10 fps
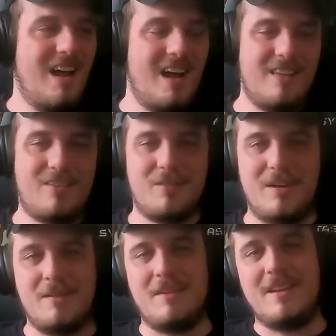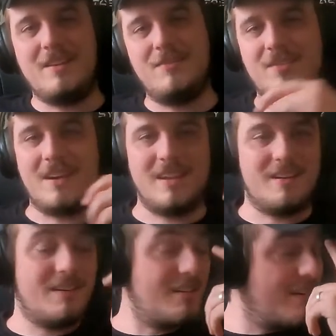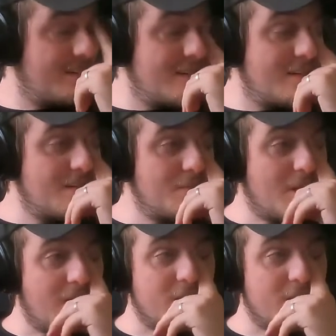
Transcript: I swear, man, you fucking MAGA